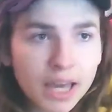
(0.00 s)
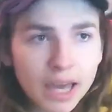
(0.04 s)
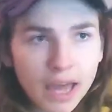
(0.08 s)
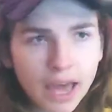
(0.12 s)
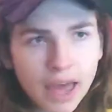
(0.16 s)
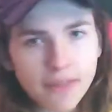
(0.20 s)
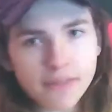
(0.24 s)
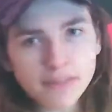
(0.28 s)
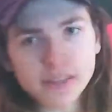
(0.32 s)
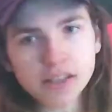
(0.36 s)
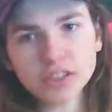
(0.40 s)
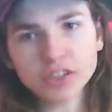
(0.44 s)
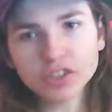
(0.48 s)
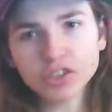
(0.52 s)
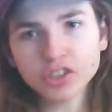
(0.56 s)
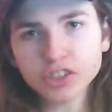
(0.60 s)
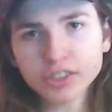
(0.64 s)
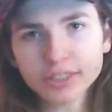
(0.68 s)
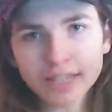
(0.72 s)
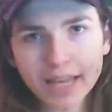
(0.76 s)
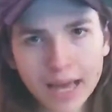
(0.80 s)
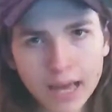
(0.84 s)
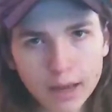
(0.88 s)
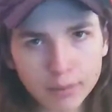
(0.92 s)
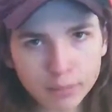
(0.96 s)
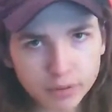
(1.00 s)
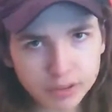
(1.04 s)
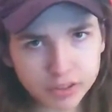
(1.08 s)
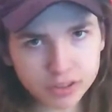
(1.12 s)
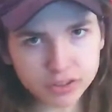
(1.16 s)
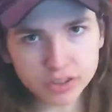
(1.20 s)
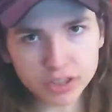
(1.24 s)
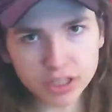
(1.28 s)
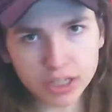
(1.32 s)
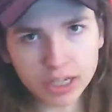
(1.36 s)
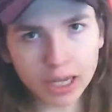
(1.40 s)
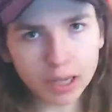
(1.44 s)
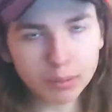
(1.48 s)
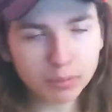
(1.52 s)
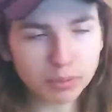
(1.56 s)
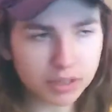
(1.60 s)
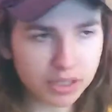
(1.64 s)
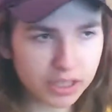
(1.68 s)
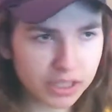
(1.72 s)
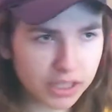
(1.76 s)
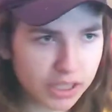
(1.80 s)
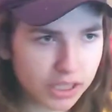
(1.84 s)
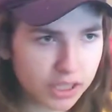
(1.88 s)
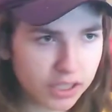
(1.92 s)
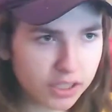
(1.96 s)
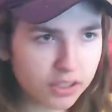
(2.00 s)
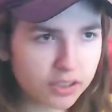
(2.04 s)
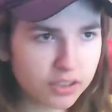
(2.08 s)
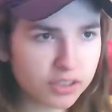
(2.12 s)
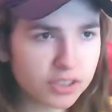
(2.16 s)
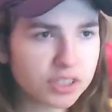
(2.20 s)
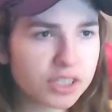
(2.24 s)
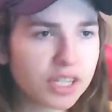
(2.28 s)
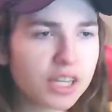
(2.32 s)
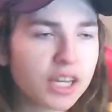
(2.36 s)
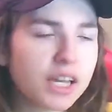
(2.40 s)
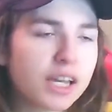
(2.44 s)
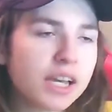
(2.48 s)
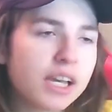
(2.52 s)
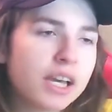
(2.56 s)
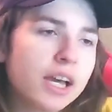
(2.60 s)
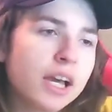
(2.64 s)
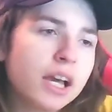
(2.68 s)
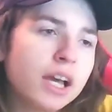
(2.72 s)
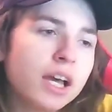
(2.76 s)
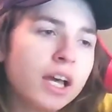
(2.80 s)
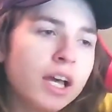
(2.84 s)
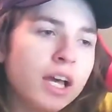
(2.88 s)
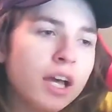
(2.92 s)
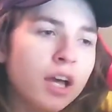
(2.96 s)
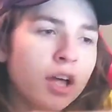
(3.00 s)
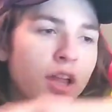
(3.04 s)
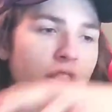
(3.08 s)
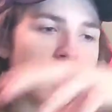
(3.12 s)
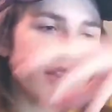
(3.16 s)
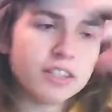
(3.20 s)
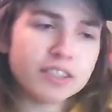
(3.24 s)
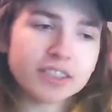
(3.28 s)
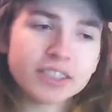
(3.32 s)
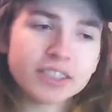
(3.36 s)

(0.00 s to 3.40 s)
and this just happens in a couple of years. The